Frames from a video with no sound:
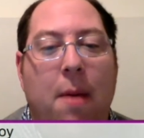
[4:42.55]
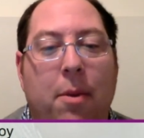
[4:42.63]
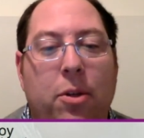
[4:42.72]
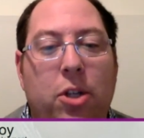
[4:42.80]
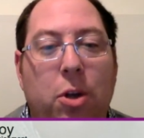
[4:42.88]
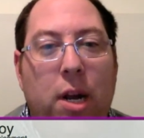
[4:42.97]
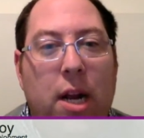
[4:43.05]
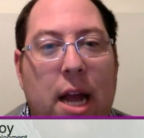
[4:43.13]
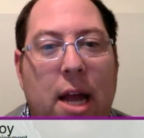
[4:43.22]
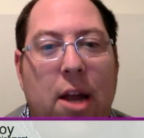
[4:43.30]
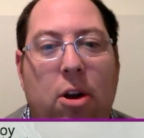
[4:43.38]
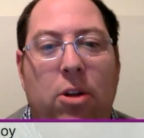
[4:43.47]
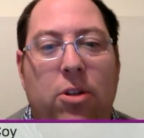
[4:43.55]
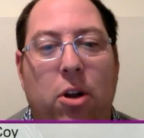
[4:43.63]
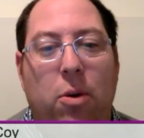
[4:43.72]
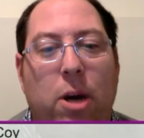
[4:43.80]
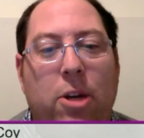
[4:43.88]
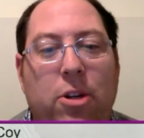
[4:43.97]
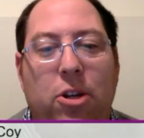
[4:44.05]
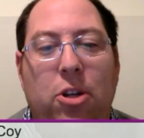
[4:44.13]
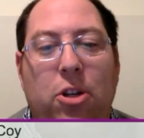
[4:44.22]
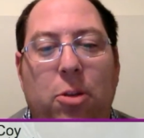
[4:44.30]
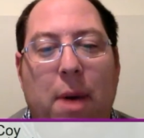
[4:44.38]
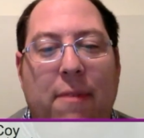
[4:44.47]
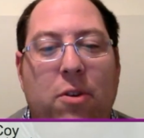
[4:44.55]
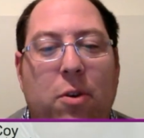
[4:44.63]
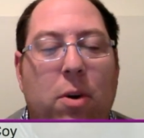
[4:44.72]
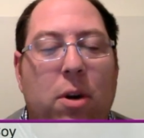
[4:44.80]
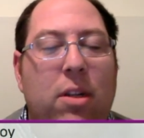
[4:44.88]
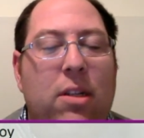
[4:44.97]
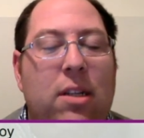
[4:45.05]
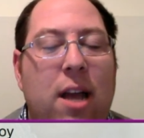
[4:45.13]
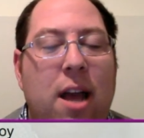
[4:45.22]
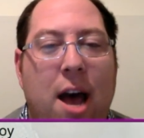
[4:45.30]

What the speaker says: who's tuning in or is going to watch on YouTube afterwards.